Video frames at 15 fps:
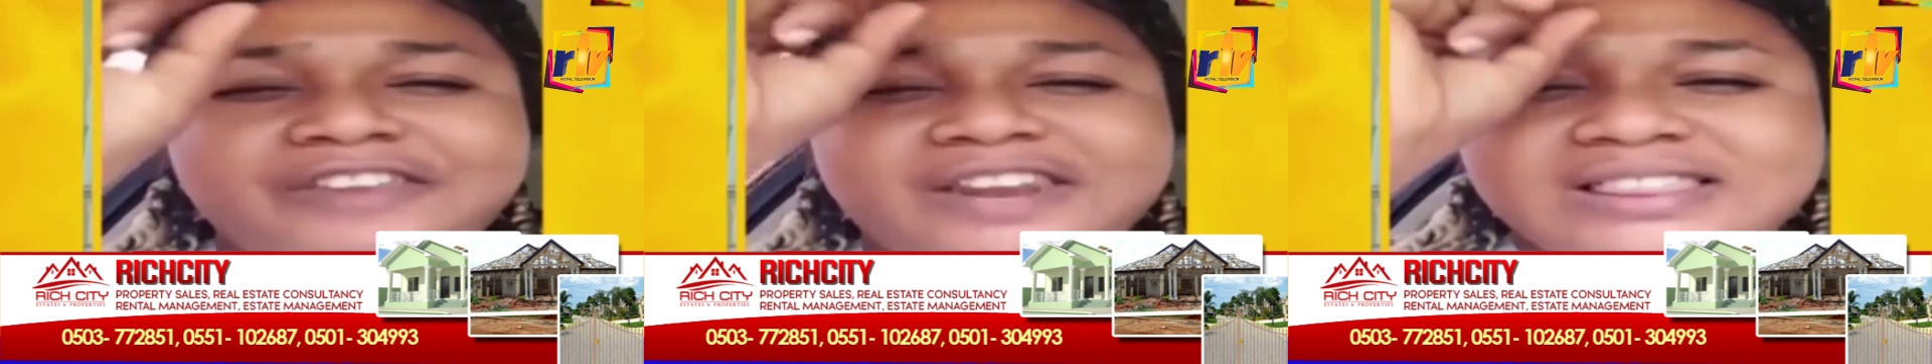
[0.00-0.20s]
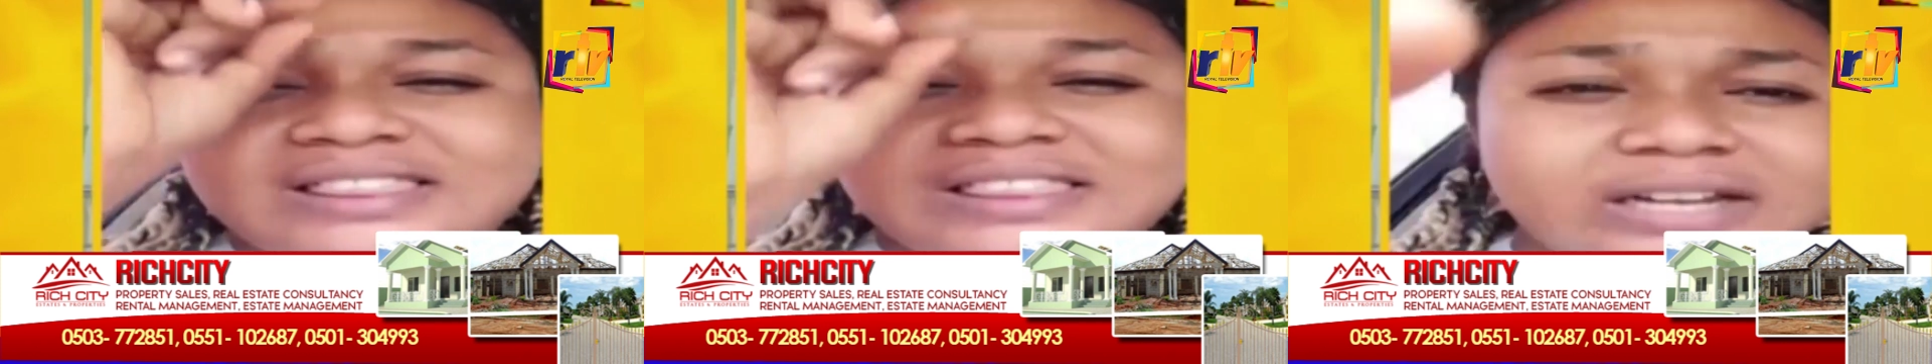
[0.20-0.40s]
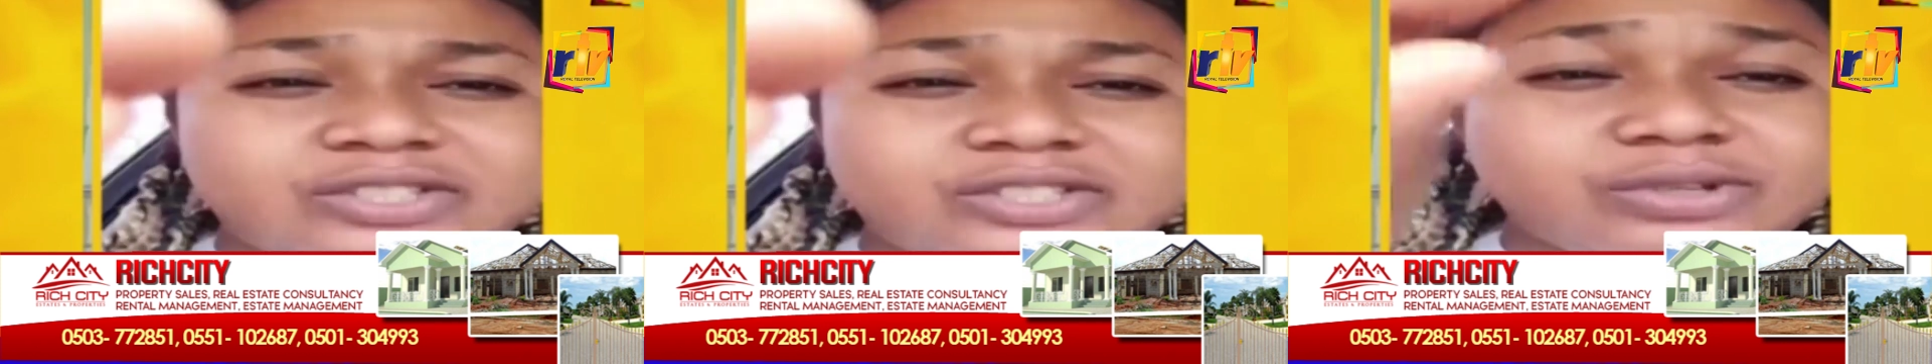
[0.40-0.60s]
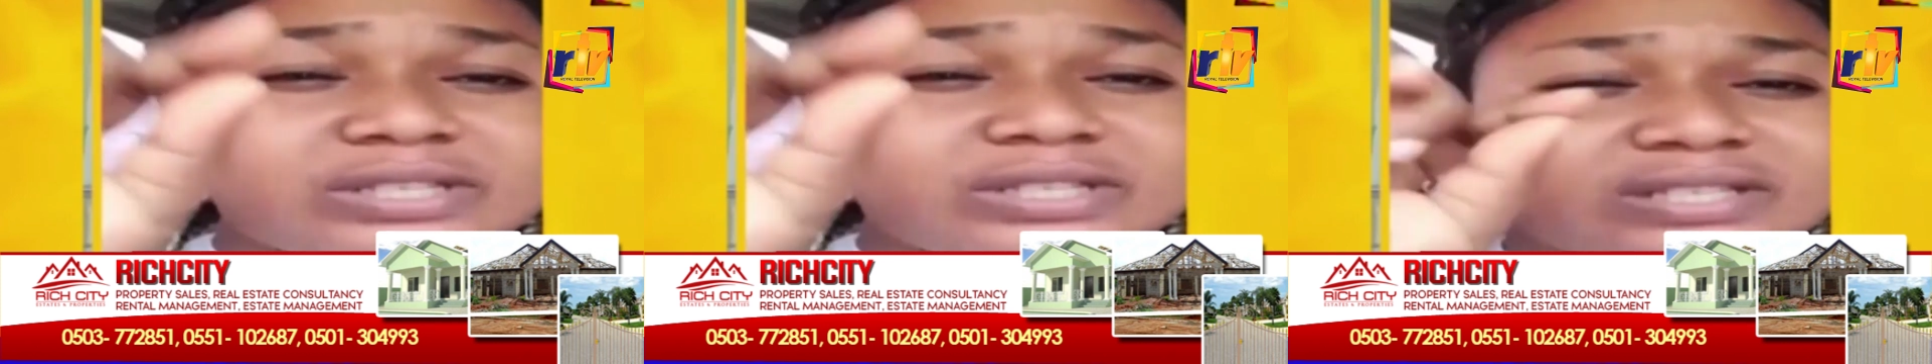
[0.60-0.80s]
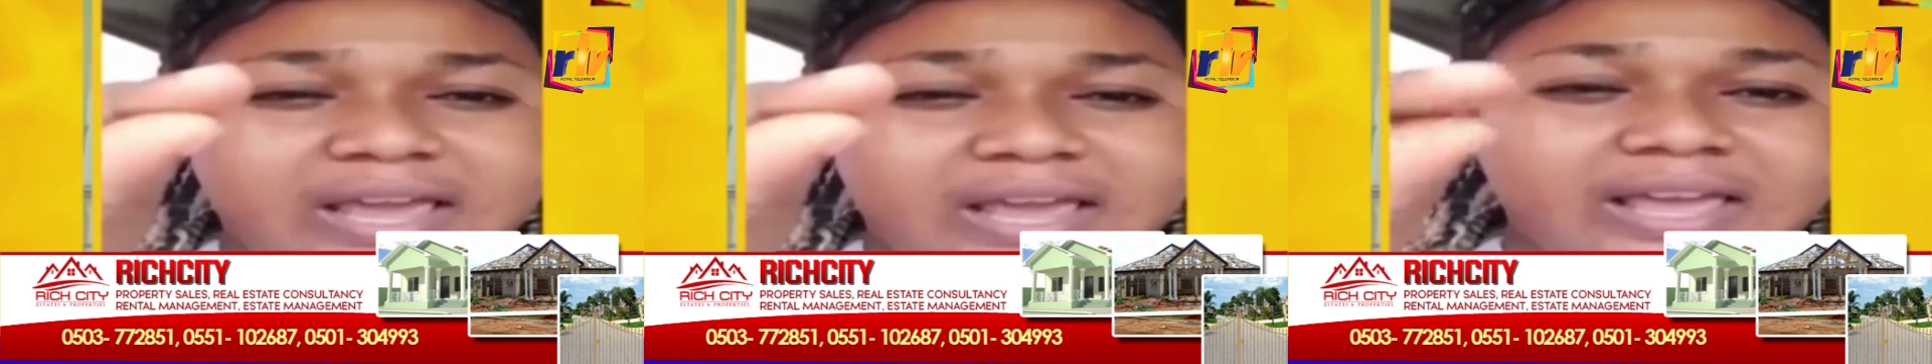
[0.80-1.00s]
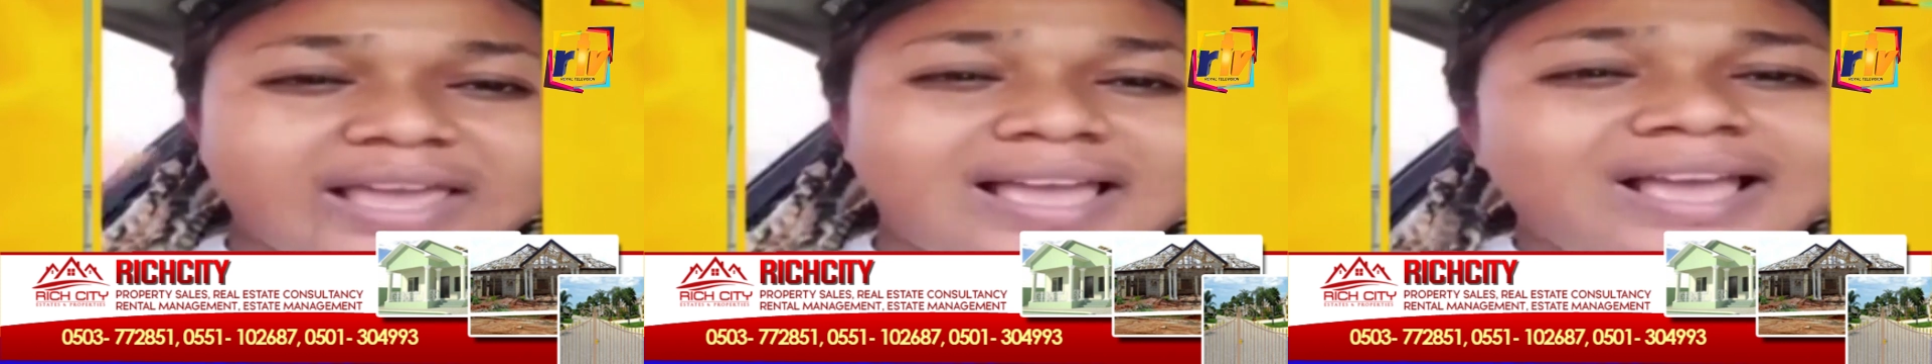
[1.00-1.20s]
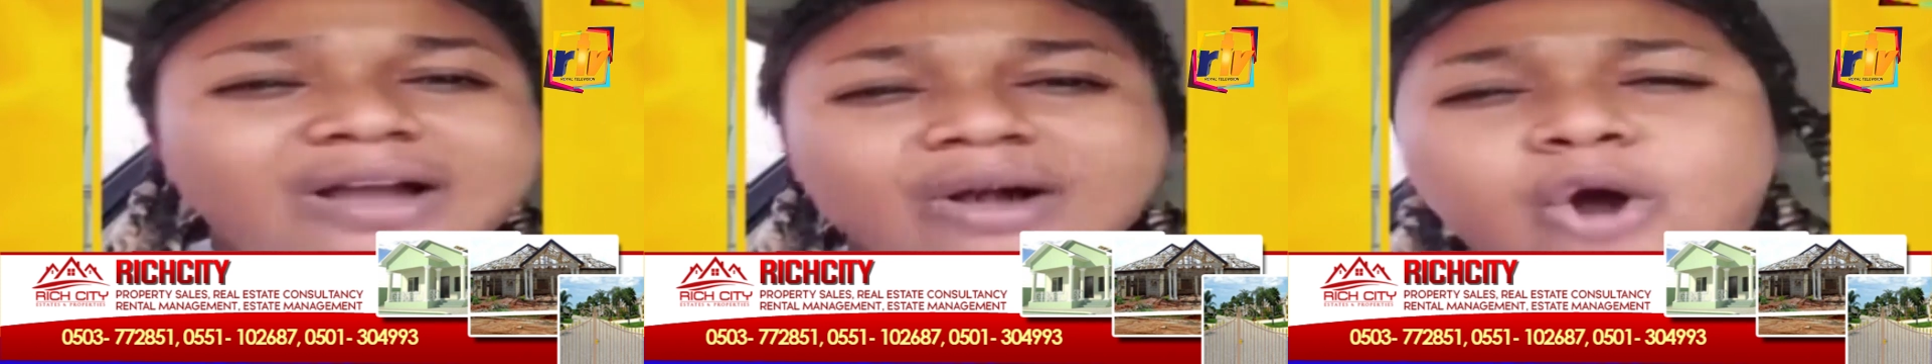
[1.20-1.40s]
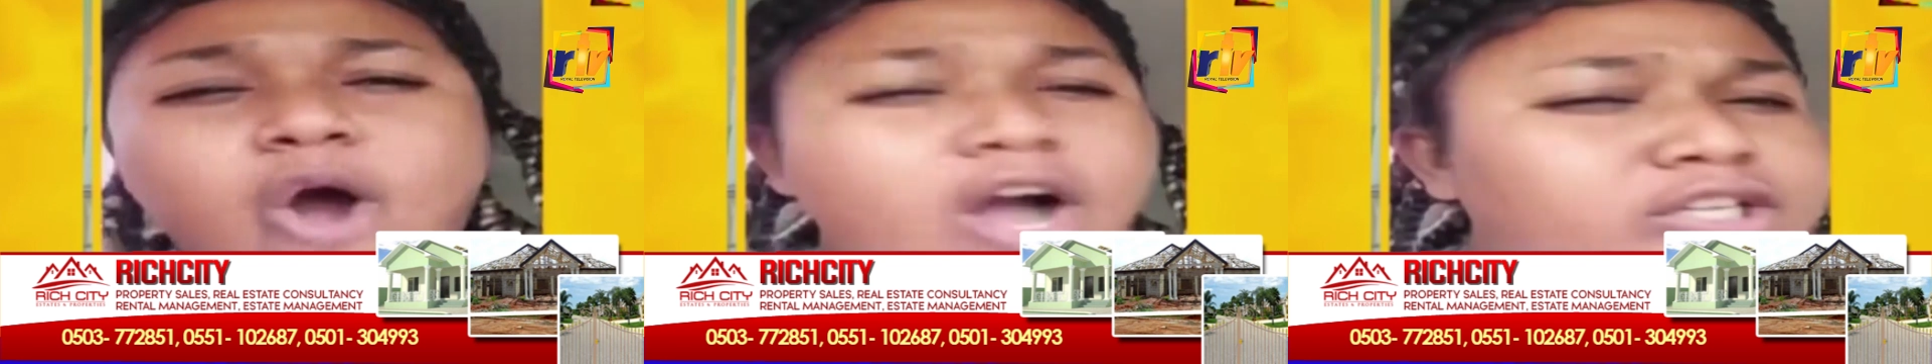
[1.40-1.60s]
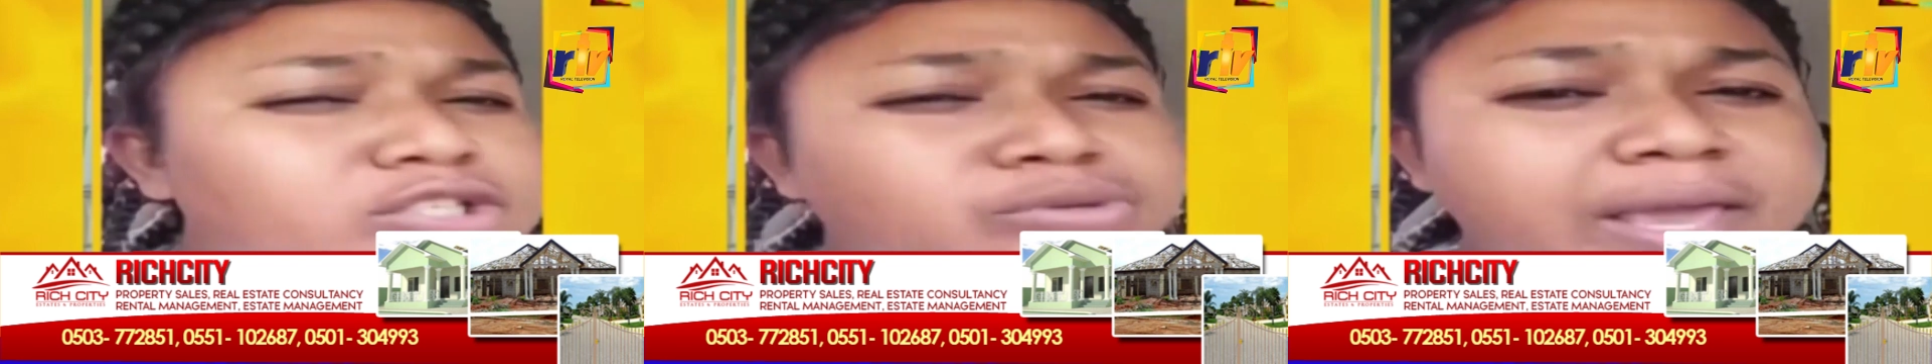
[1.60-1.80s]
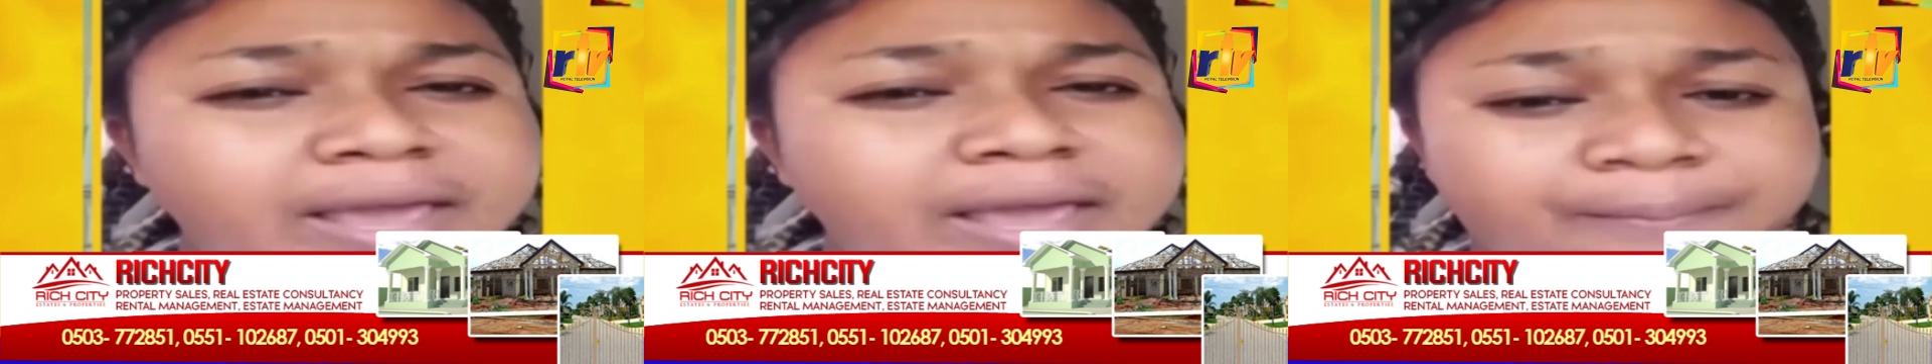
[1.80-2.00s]
If you have anything to say, go
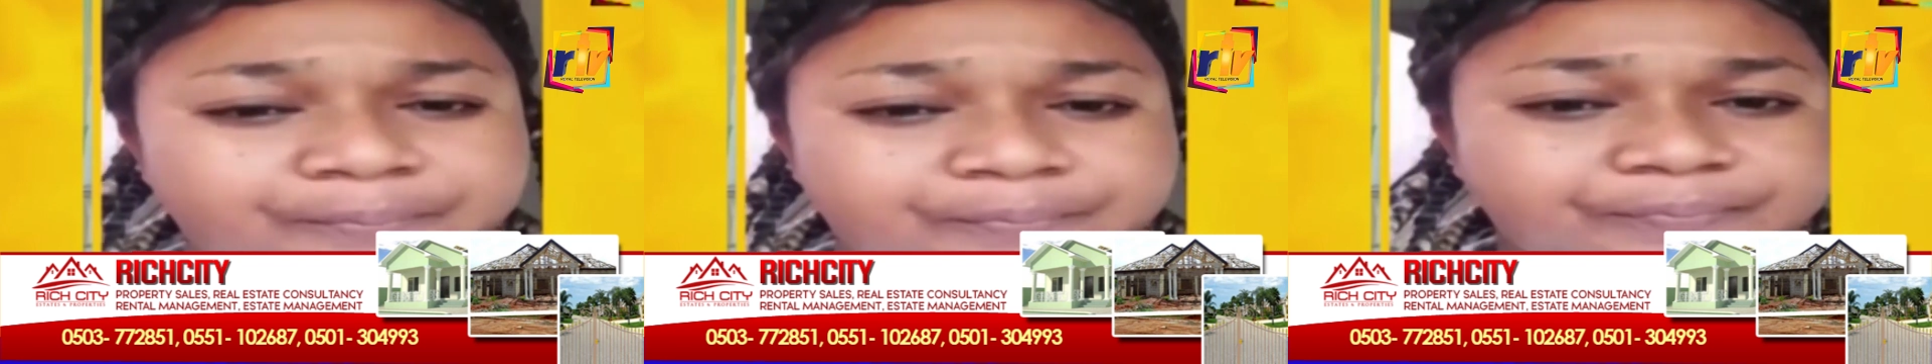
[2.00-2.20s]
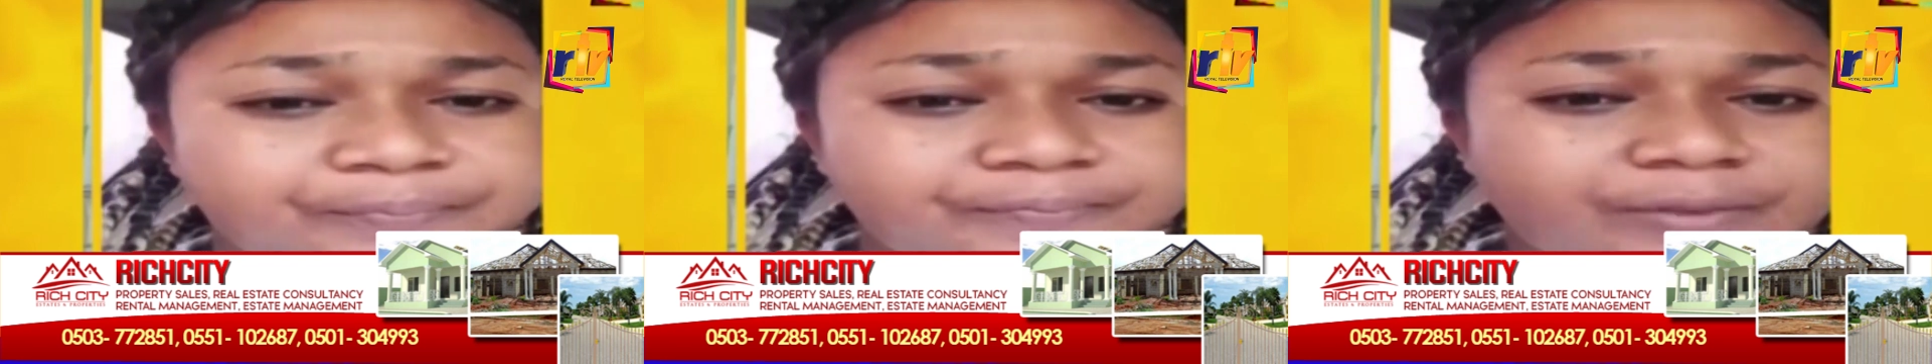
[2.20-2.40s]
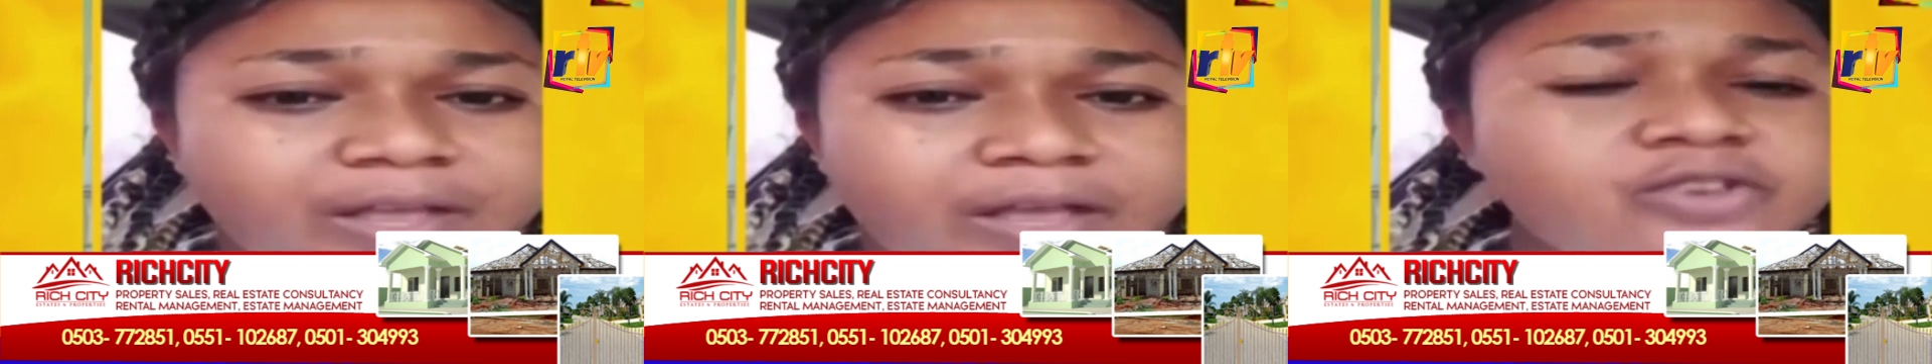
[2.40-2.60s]
to him.